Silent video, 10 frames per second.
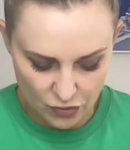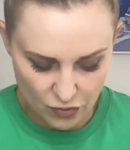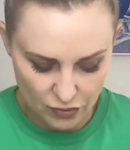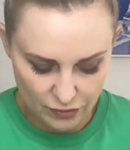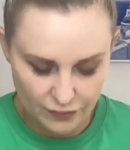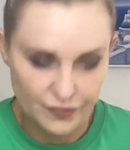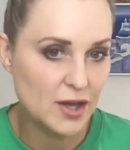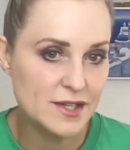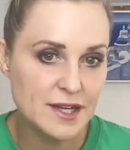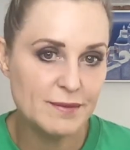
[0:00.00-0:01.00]
or
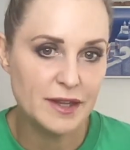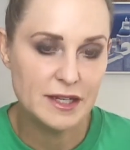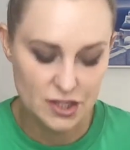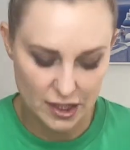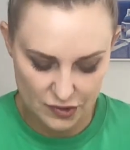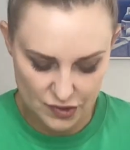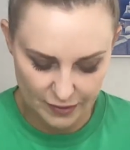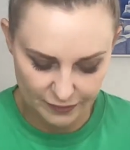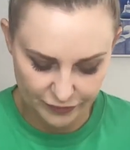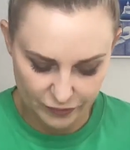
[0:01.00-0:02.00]
find some things
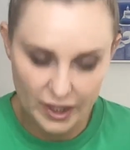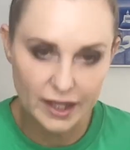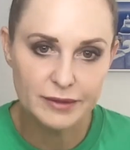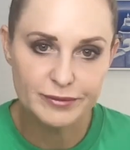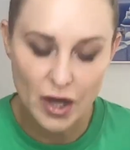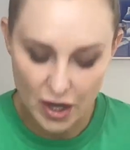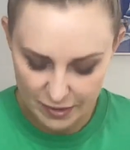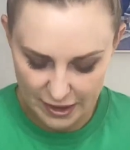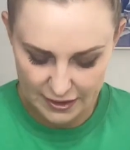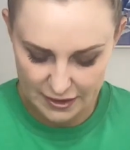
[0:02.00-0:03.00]
challenging. Well,
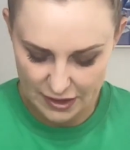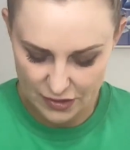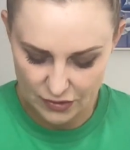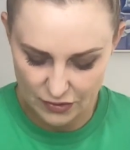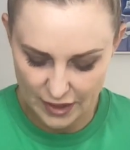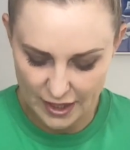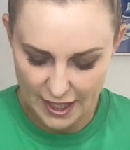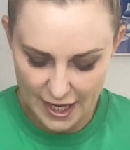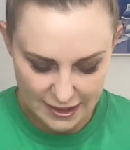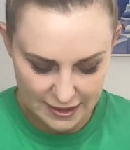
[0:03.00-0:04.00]
I'm here to tell you
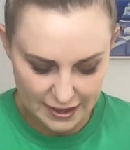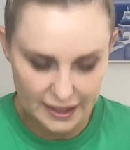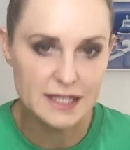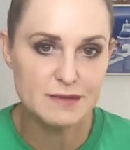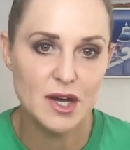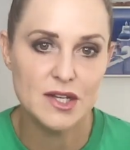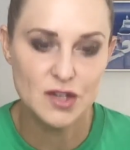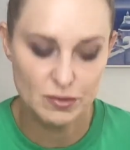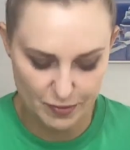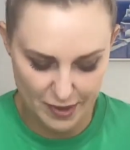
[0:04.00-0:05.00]
that ADD is my
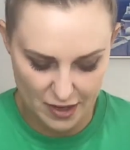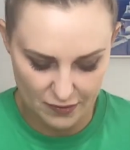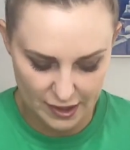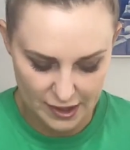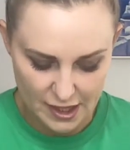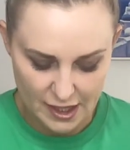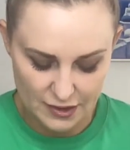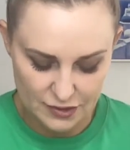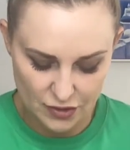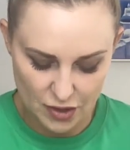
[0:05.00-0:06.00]
superpower.
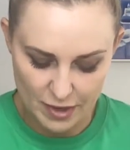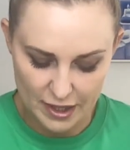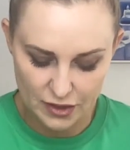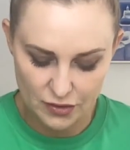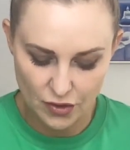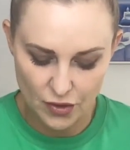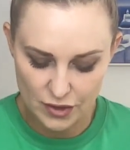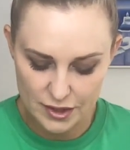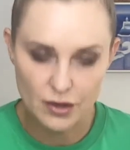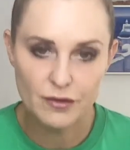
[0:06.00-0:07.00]
And so no matter your
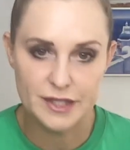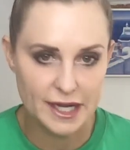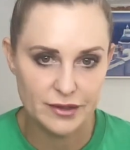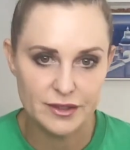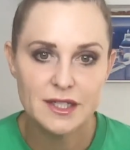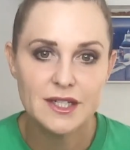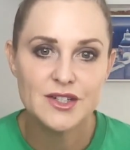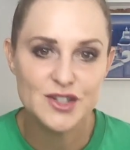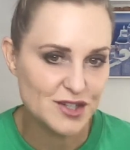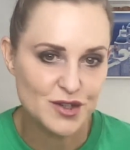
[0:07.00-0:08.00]
own self-doubt,
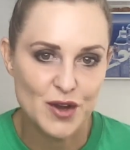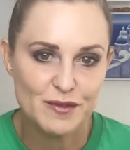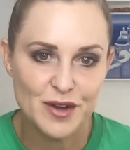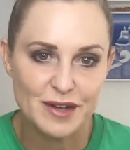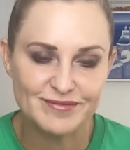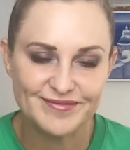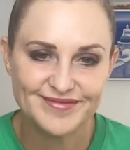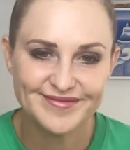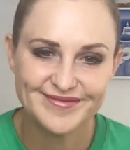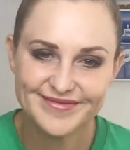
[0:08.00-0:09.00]
just go for it.
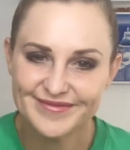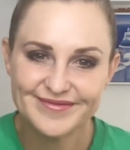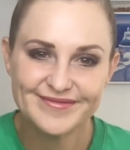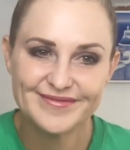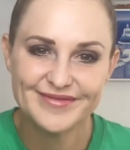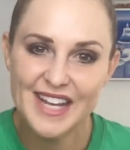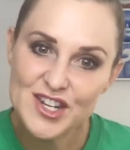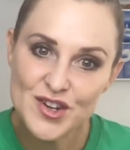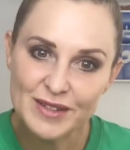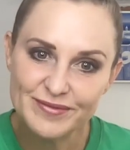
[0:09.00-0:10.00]

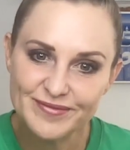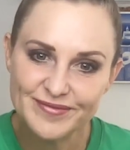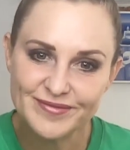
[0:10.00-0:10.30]
Enjoy.